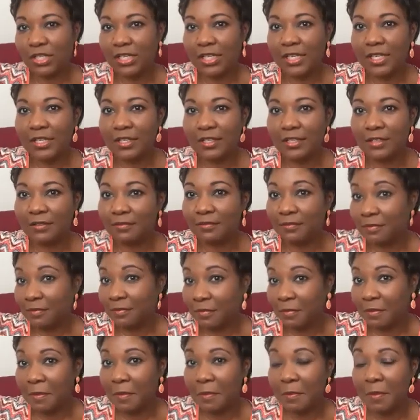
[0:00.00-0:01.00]
in
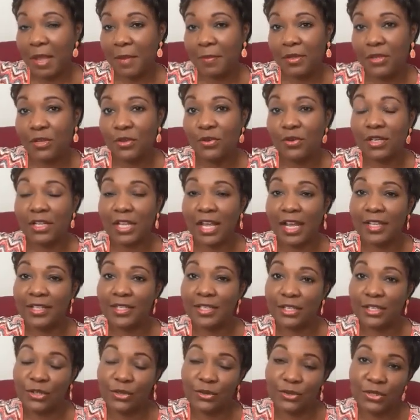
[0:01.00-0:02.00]
maybe
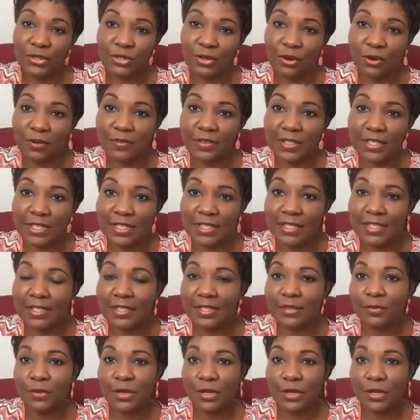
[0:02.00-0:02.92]
utilizing your services?